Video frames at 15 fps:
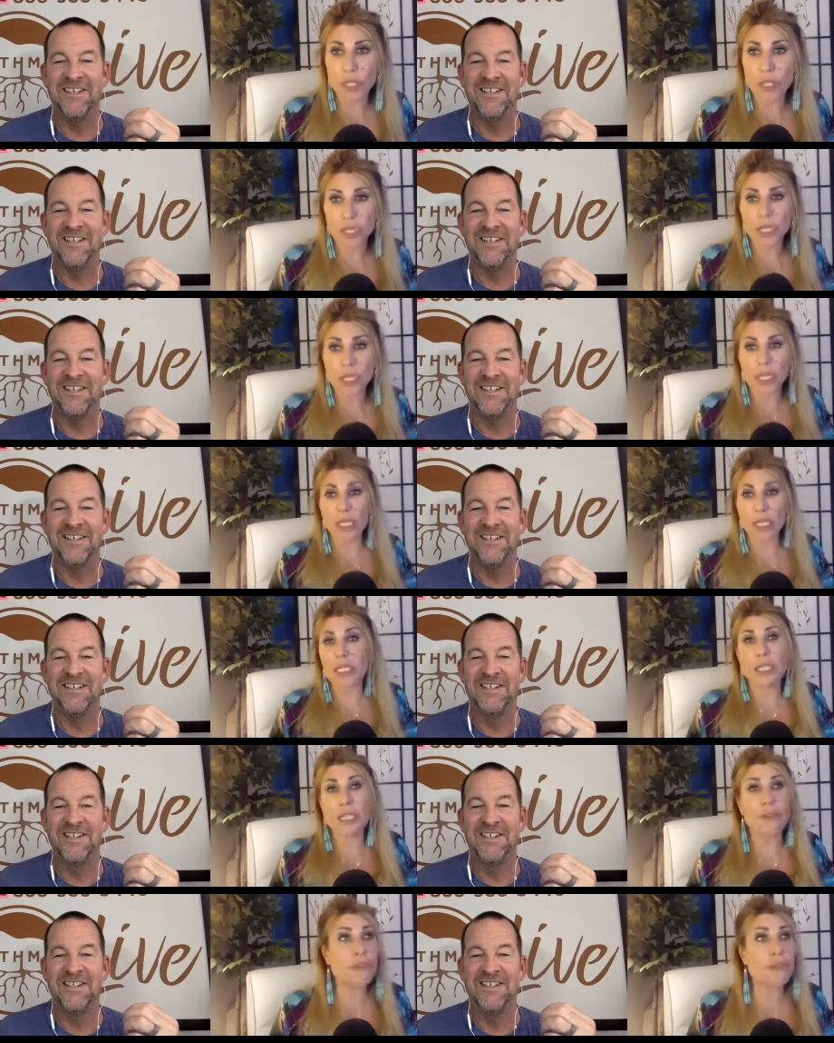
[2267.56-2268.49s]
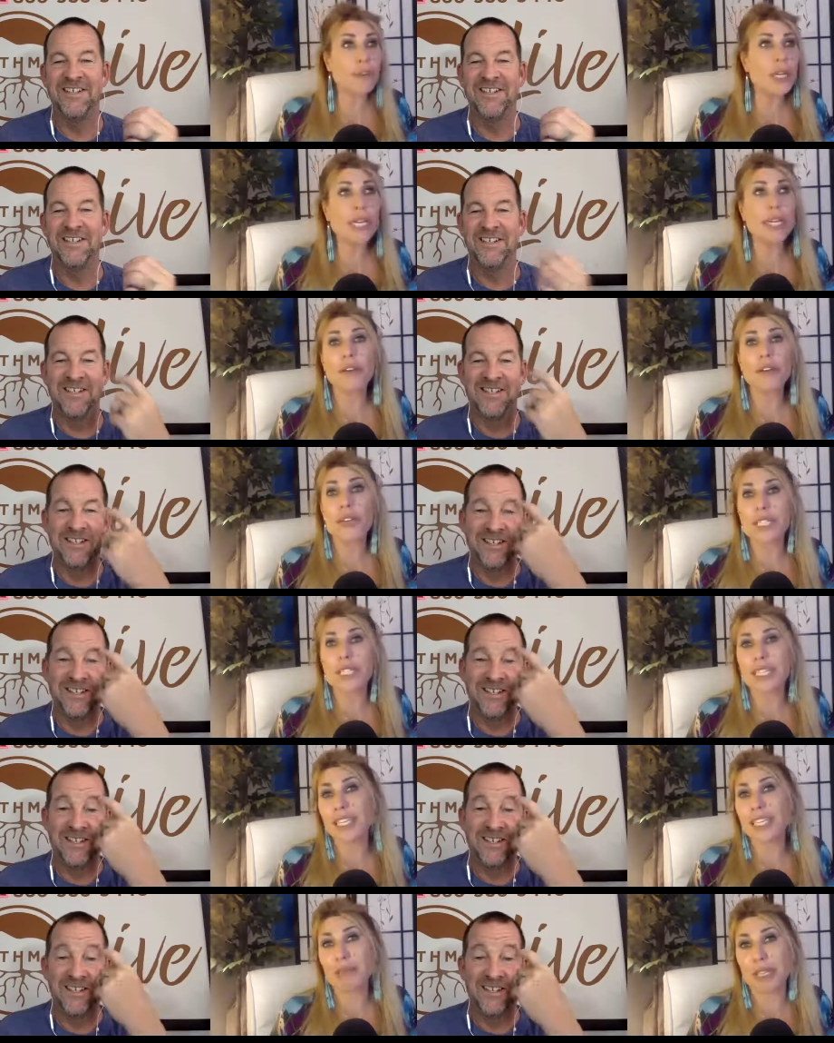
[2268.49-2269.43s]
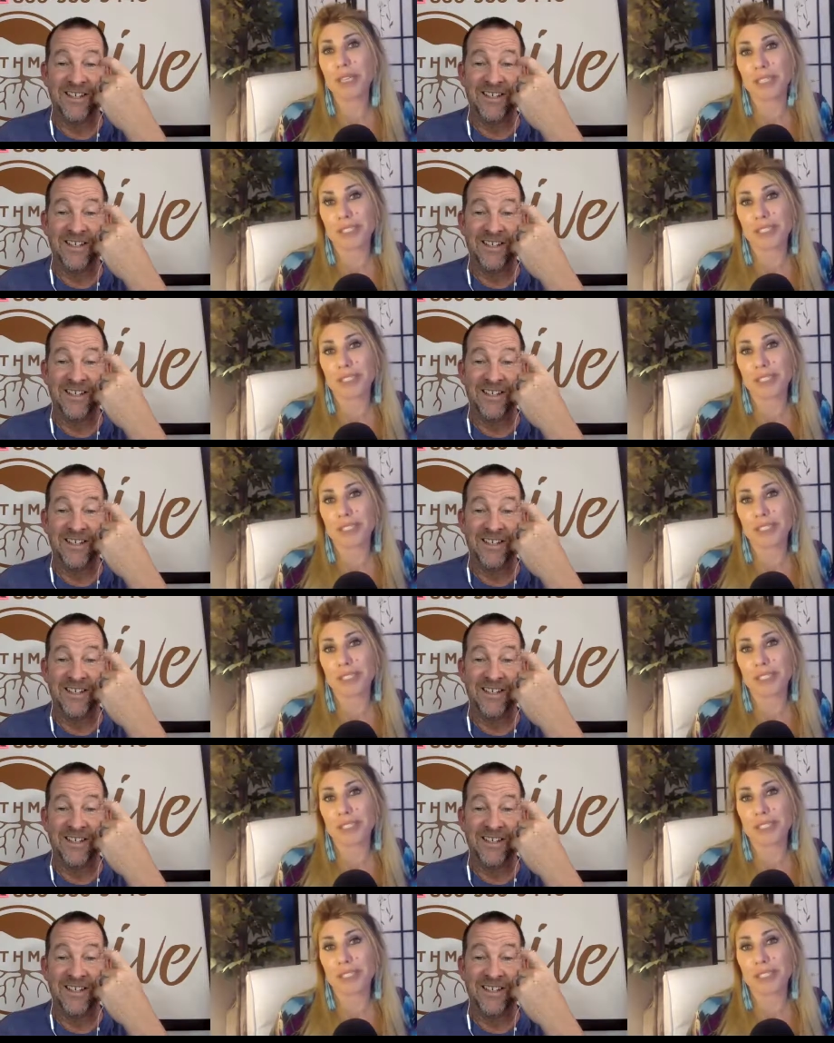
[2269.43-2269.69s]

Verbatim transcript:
Speaker 1: Is he free of his demons?